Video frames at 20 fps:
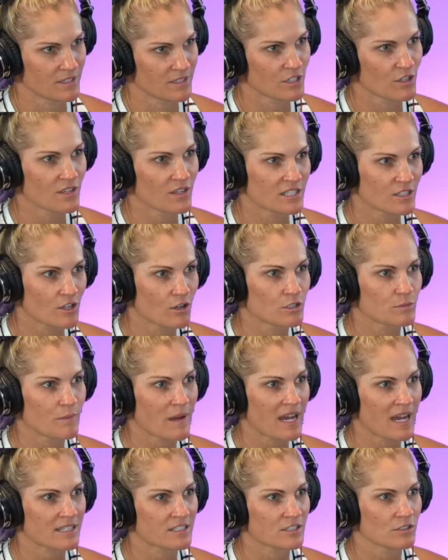So this goes
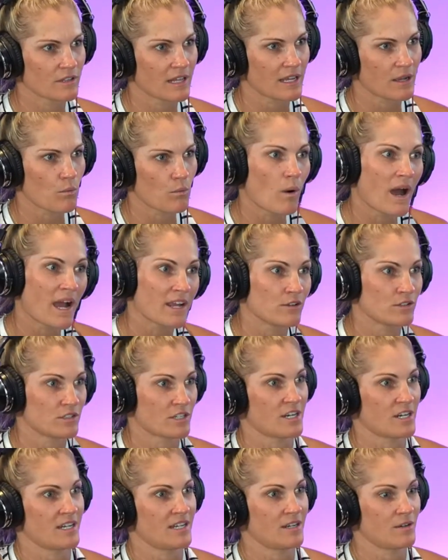back to like why you
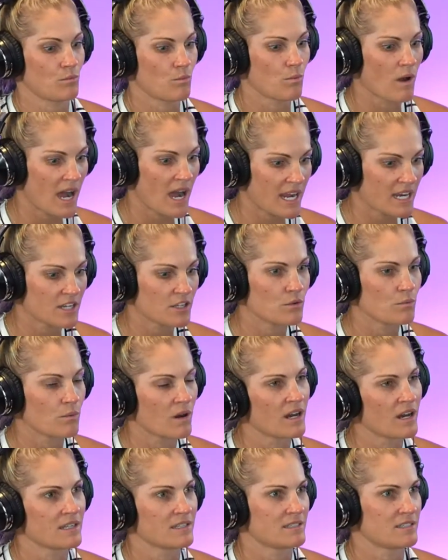started. Why do you
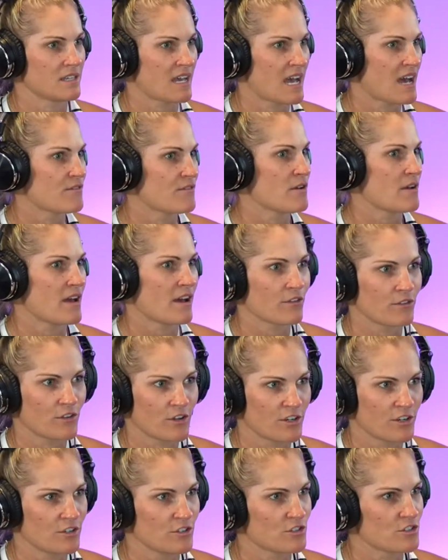want to have a
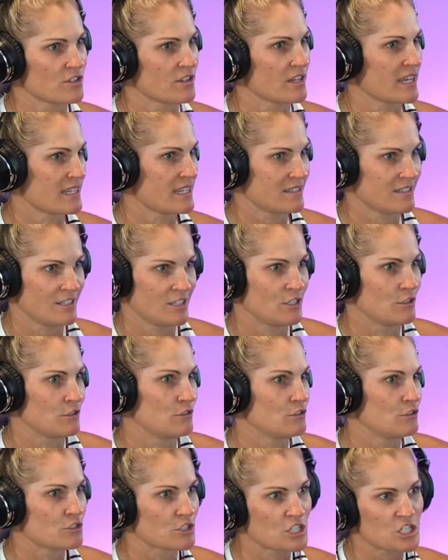healthier
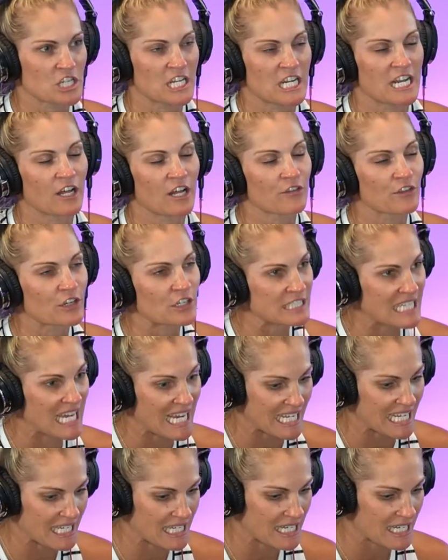nutrition and healthier
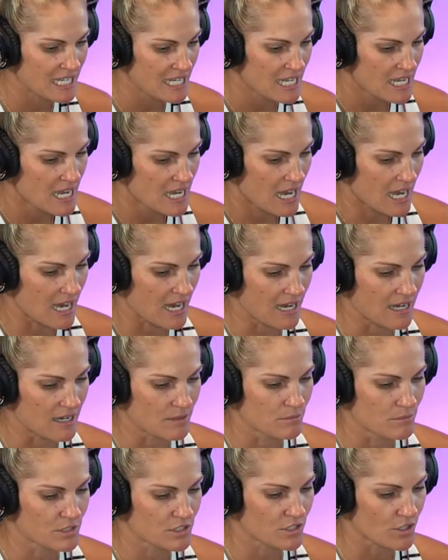diet?
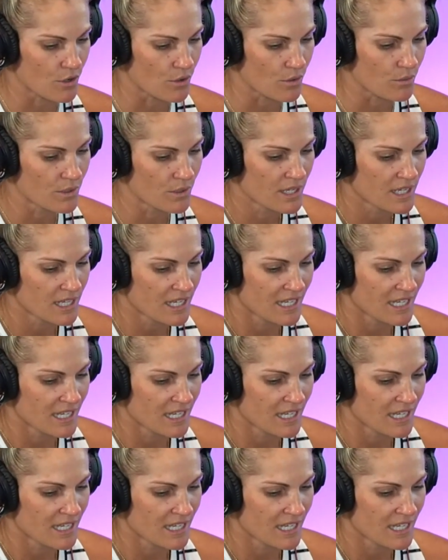So,